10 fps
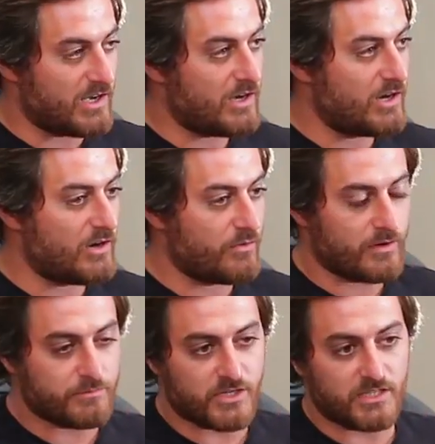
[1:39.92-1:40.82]

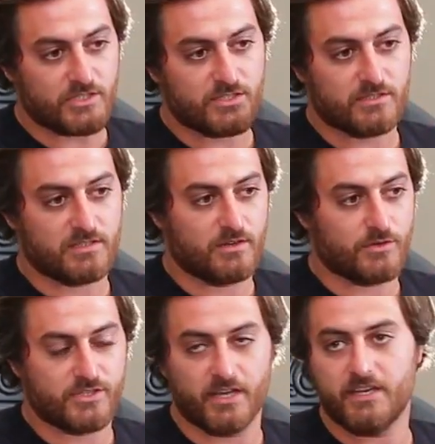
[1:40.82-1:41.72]
Yes,
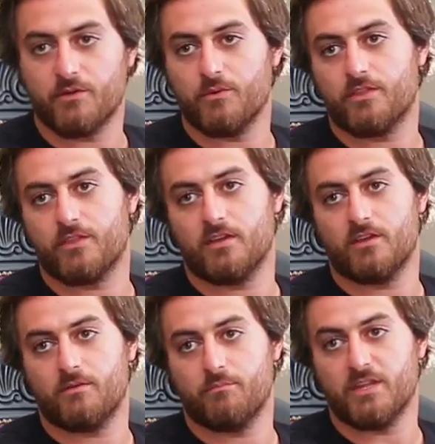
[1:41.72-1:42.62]
we're signing with
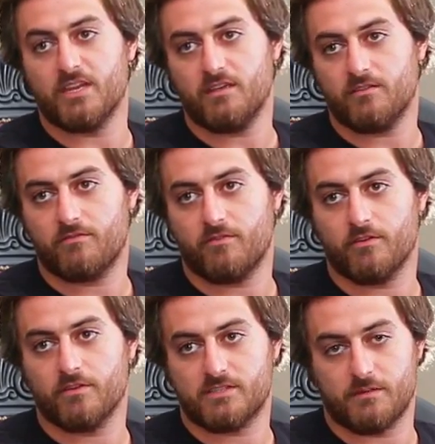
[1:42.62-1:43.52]
Mini
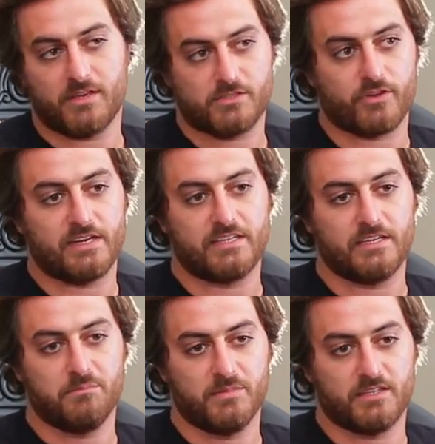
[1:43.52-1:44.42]
it's the best rally
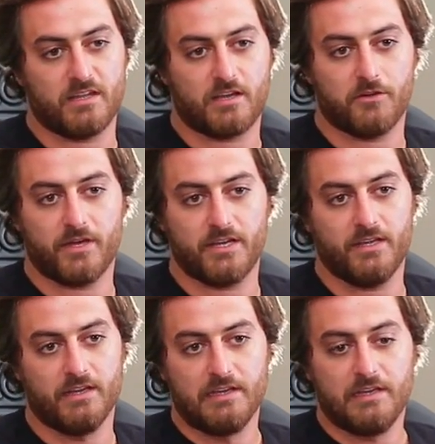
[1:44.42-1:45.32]
team in the Dakar Rally